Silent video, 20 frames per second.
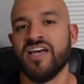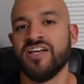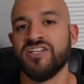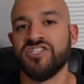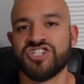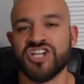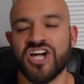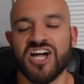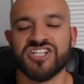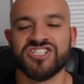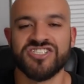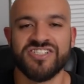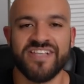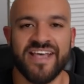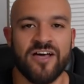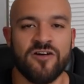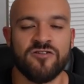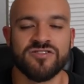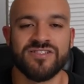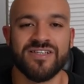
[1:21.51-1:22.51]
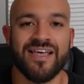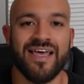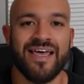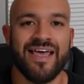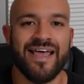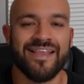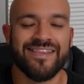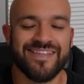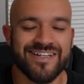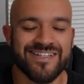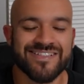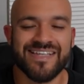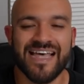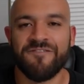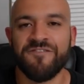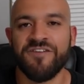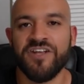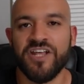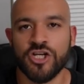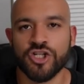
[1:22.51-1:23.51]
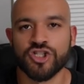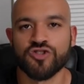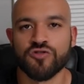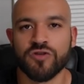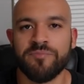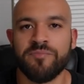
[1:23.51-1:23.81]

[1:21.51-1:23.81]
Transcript: Josh Downs does have an injury,